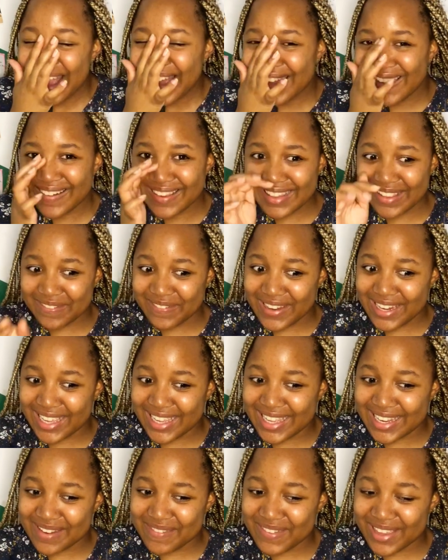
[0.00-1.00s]
You know that
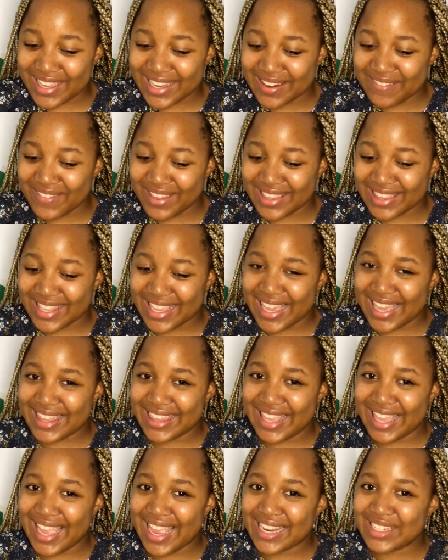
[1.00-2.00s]
funny creamy creamy thing at
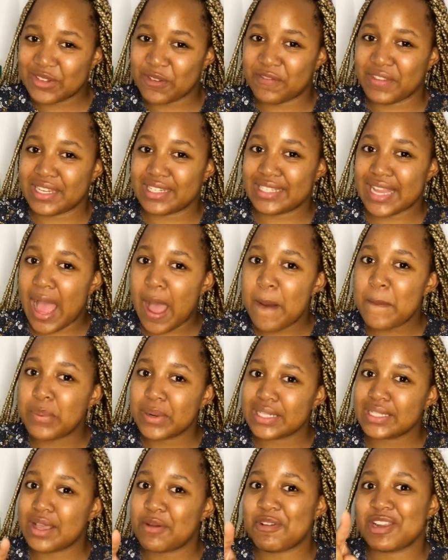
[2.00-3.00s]
the edge of the tub
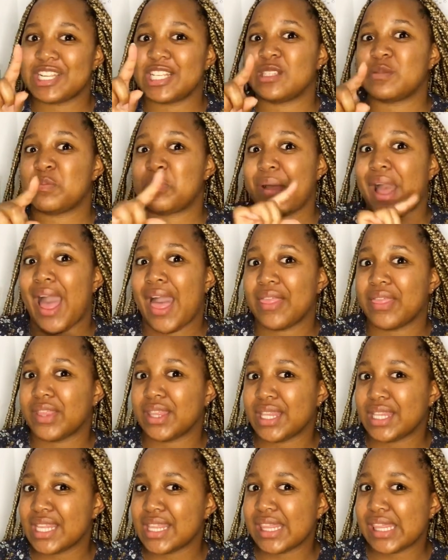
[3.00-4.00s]
when someone is
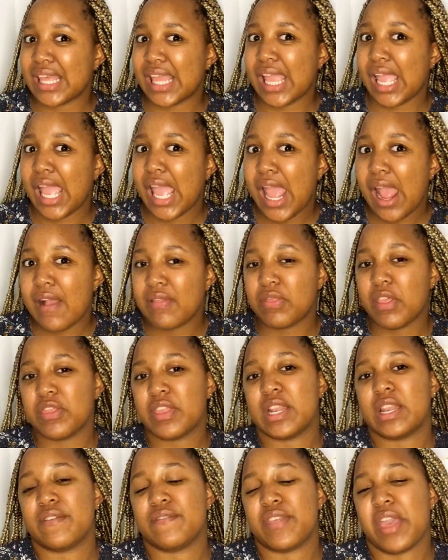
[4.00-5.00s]
bathed in there. Then
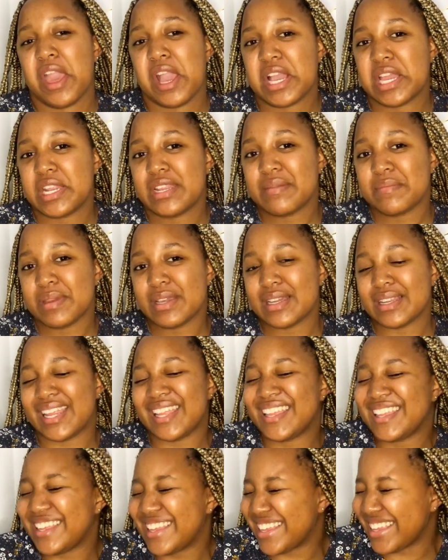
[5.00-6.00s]
they leave their creamy
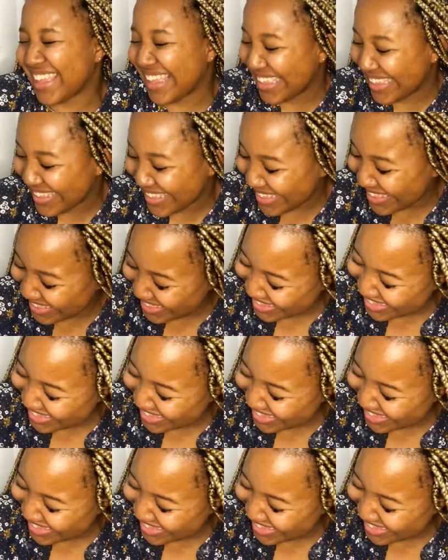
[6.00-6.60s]
creamy.